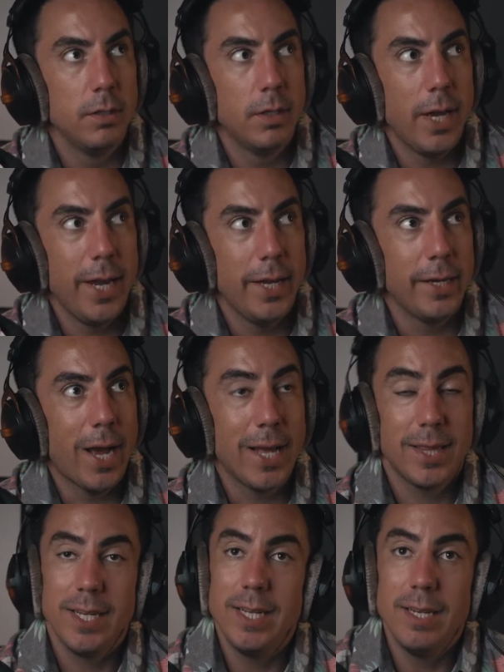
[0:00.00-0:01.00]
And I
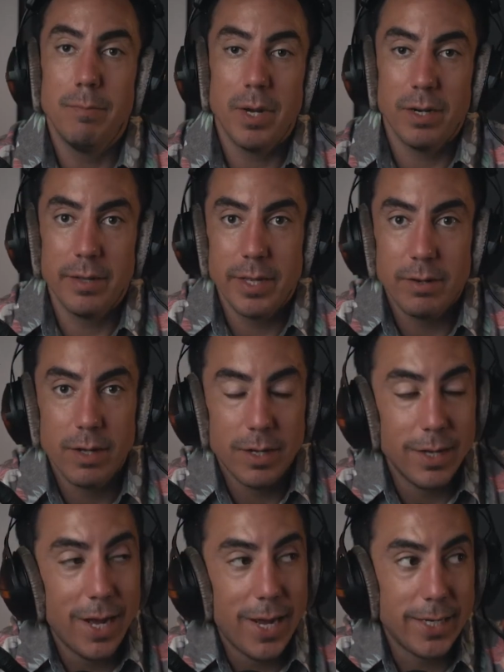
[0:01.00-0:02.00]
think he did better than
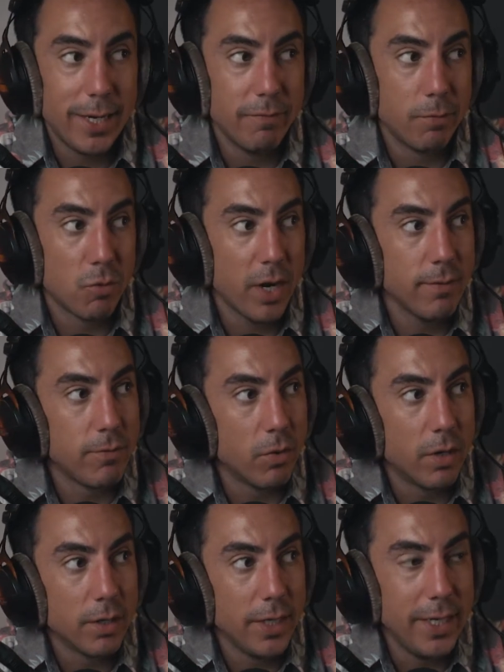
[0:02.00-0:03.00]
I gave him credit
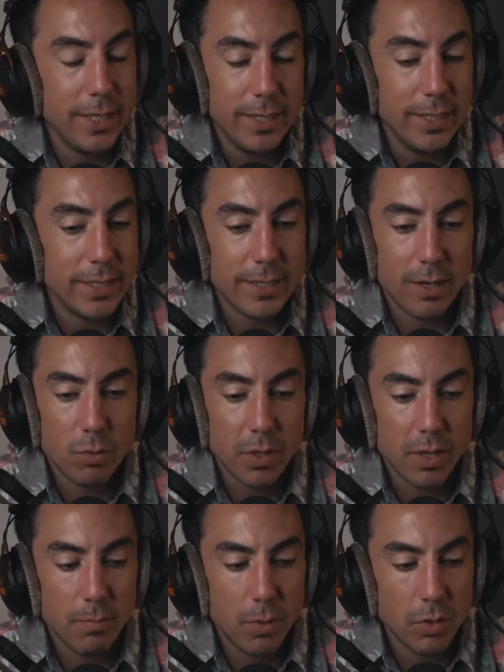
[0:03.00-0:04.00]
for. He stuck with
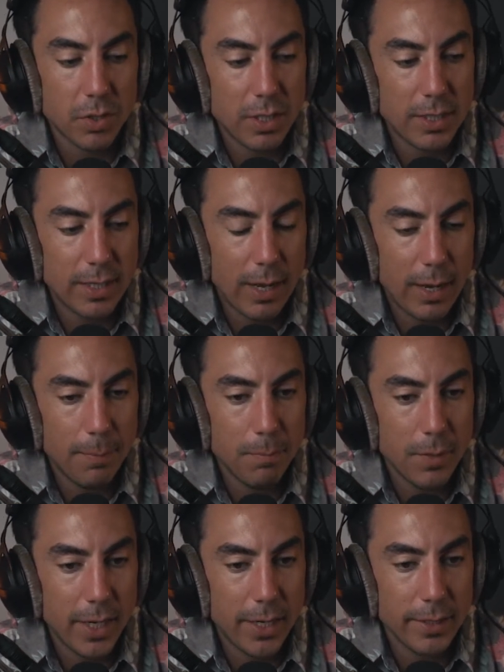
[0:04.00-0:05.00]
it most of the time,
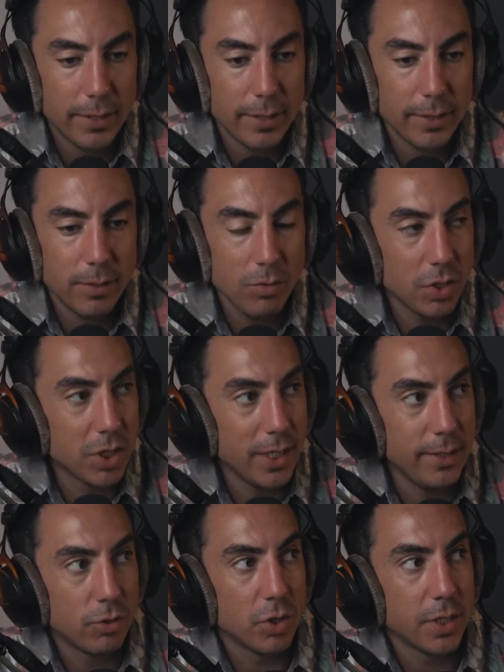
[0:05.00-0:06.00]
and it was just
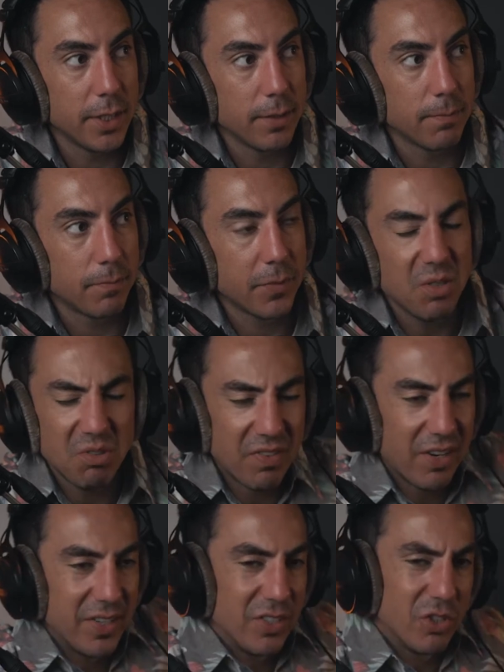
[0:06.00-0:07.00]
interesting. It was
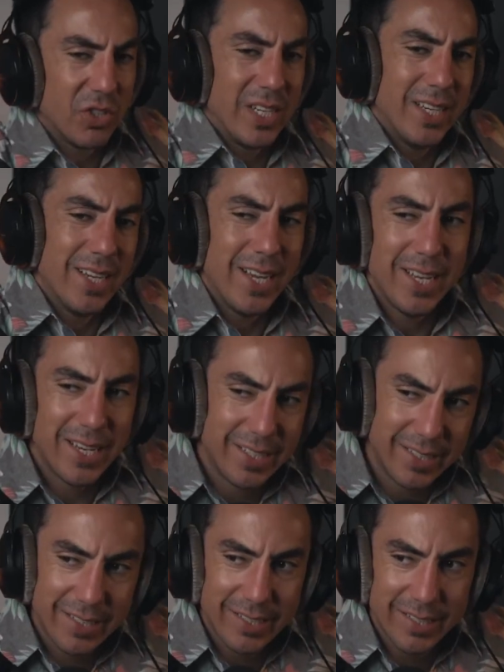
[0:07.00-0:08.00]
very interesting. And
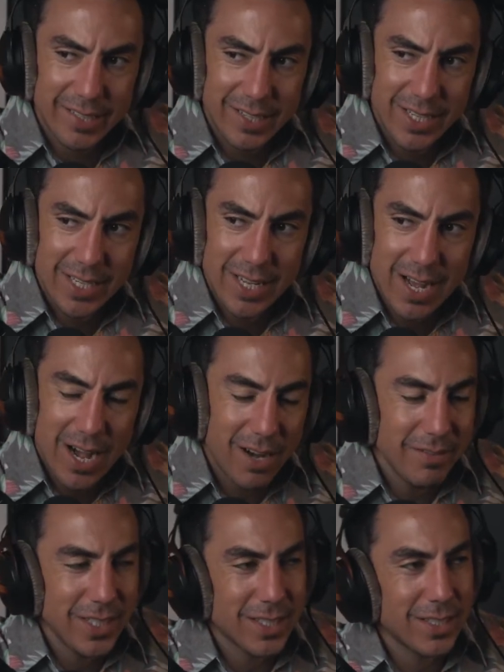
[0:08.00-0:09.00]

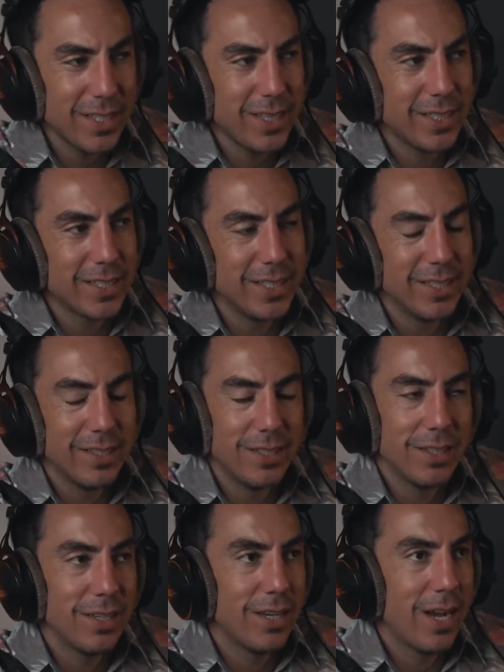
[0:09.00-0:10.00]
obviously, listen,
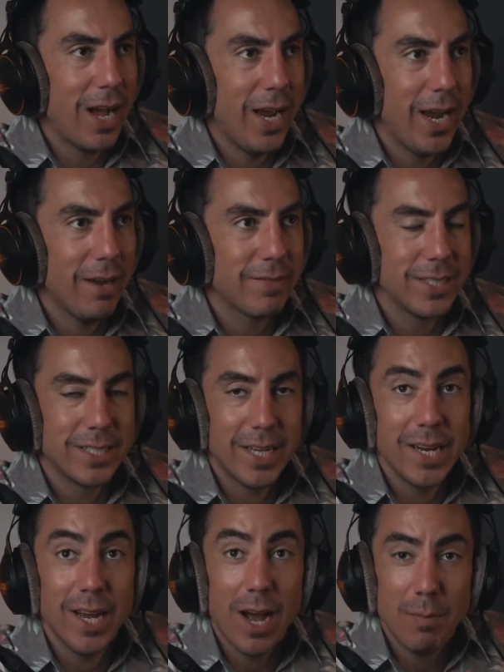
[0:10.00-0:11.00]
I have to
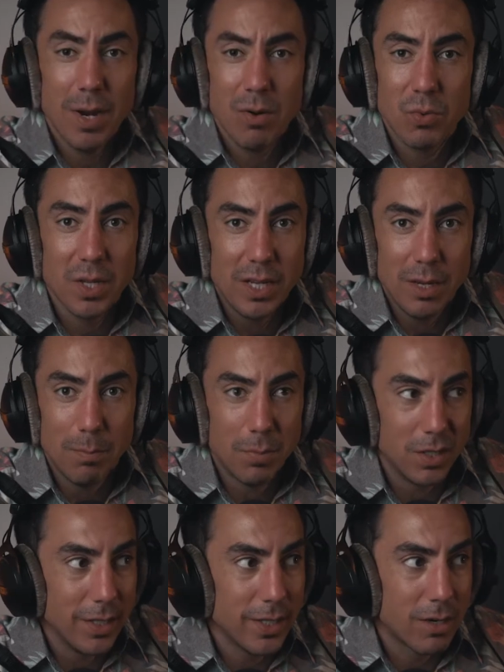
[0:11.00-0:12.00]
say, I'm not really a
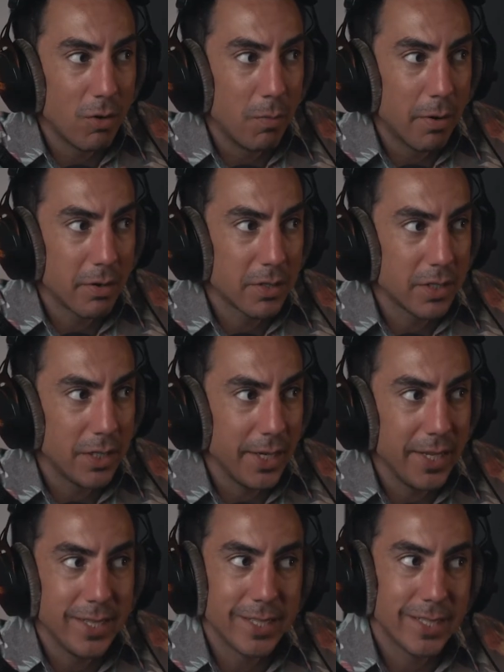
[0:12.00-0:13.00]
political person
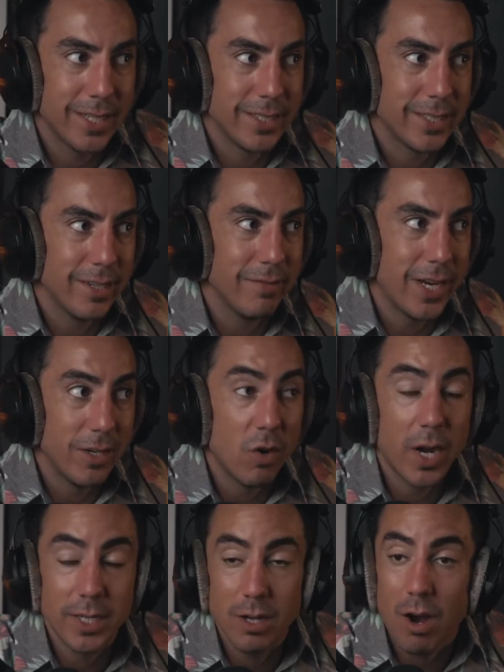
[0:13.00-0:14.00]
in the sense of, I know
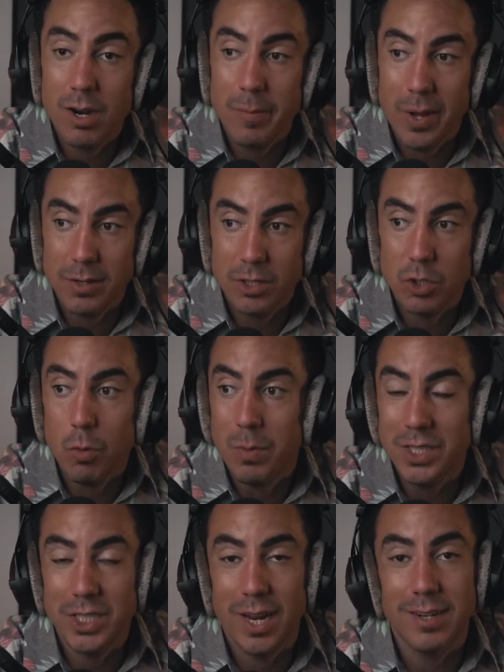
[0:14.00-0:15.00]
I talk about it so
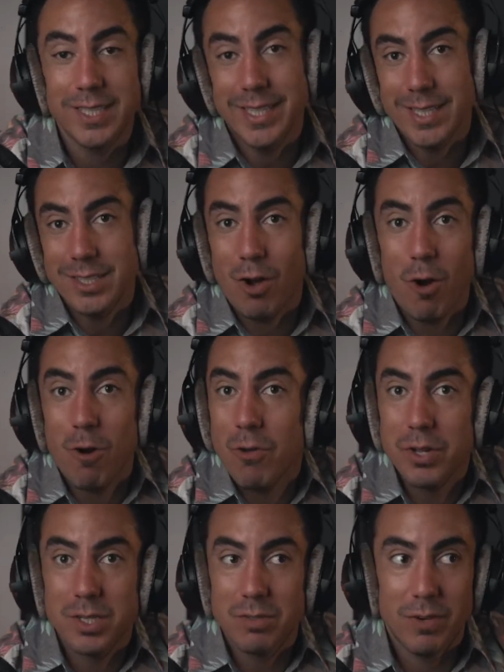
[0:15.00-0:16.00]
much now because that's all
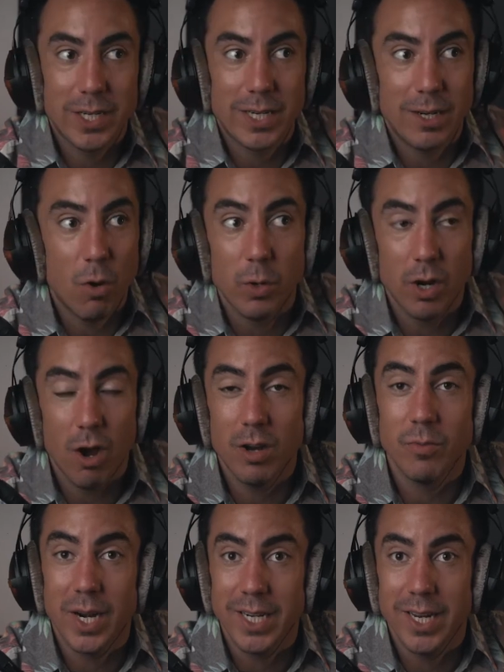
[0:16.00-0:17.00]
there's fucking going on
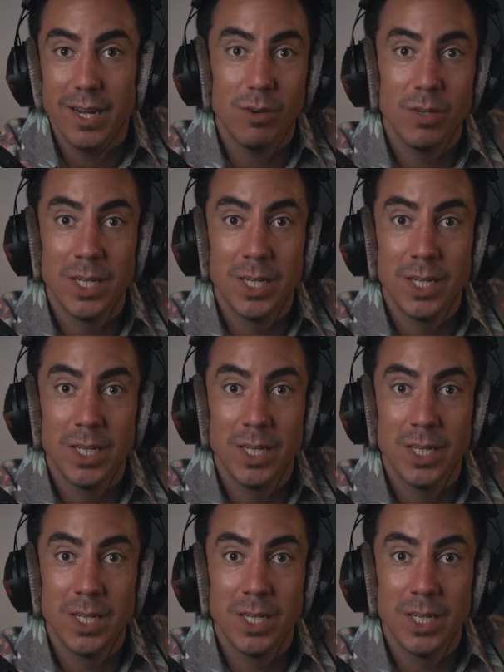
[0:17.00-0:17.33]
right now.